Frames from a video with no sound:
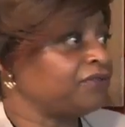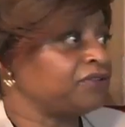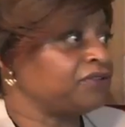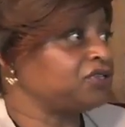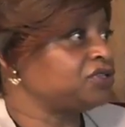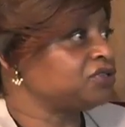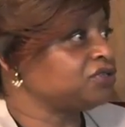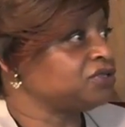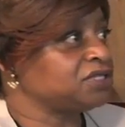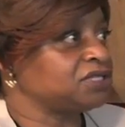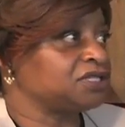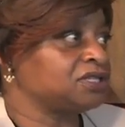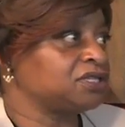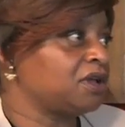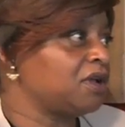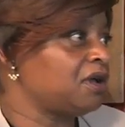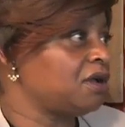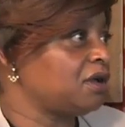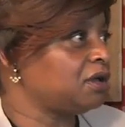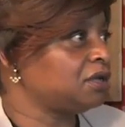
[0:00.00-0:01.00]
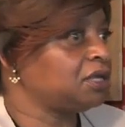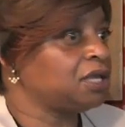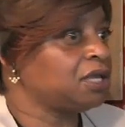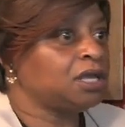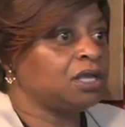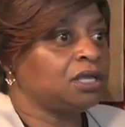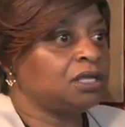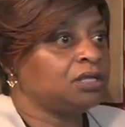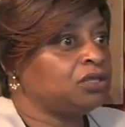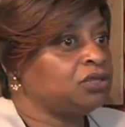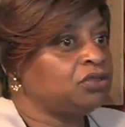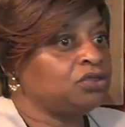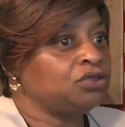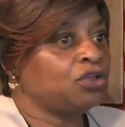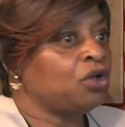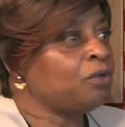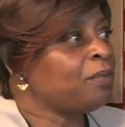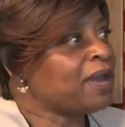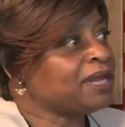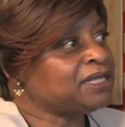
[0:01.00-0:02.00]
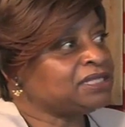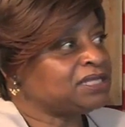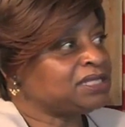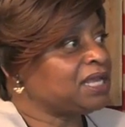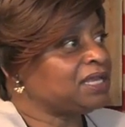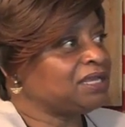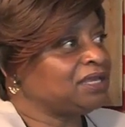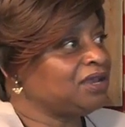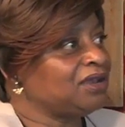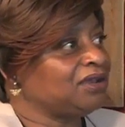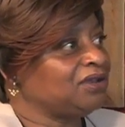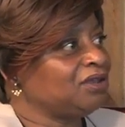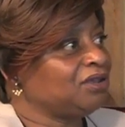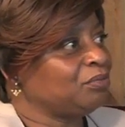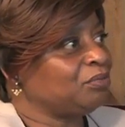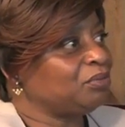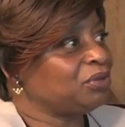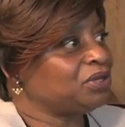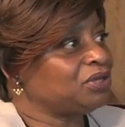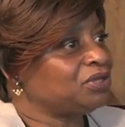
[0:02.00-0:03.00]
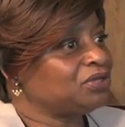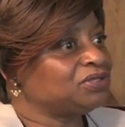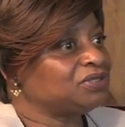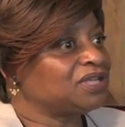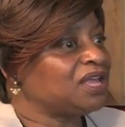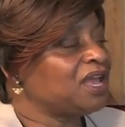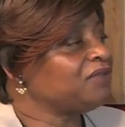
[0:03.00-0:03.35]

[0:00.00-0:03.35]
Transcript: insurance is gone. Nobody's taking care of your bills.